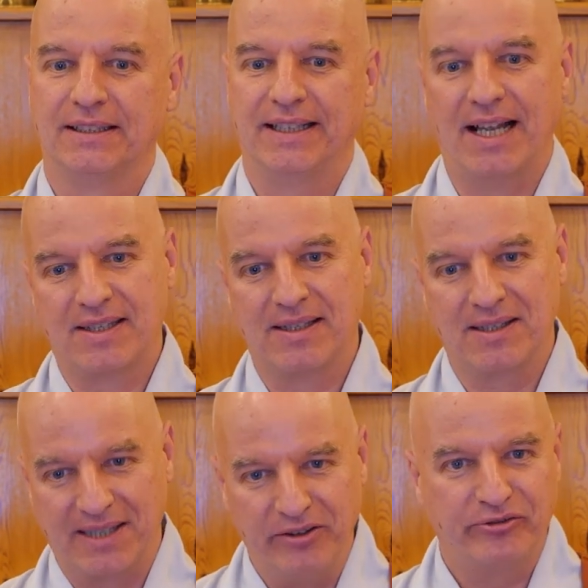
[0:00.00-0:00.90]
that's
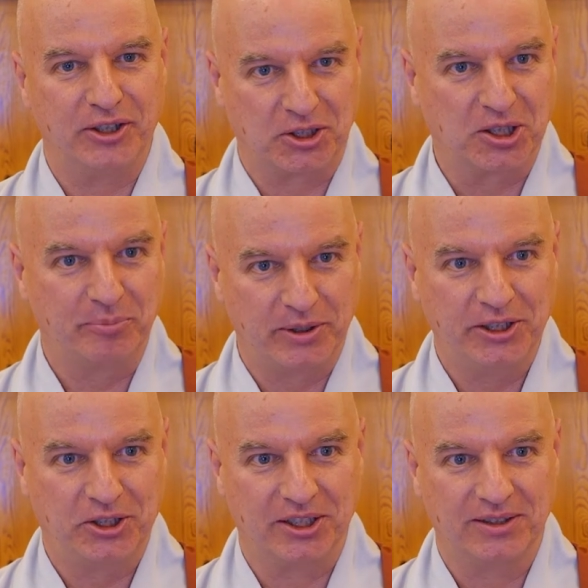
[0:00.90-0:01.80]
selfish
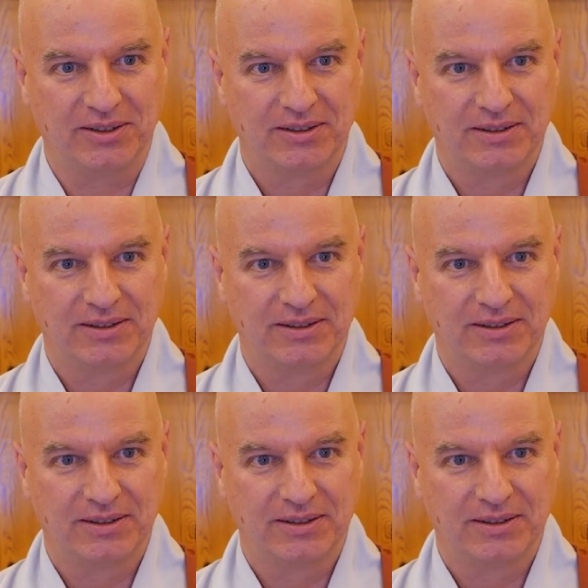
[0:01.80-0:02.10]
competition.